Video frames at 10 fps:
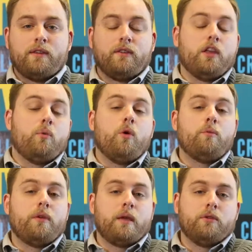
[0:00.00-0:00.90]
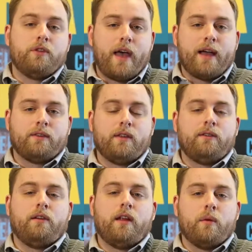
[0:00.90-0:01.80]
And so they won't be able to access
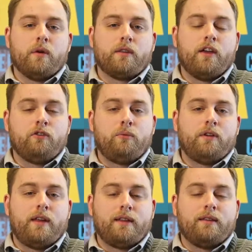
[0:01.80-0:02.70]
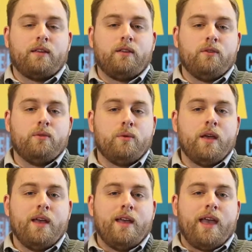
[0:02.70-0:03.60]
your network, thus protecting you
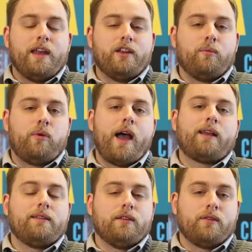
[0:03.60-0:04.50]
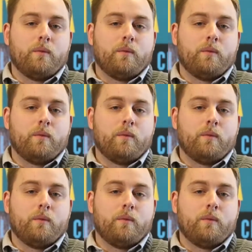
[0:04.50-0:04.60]
and your practice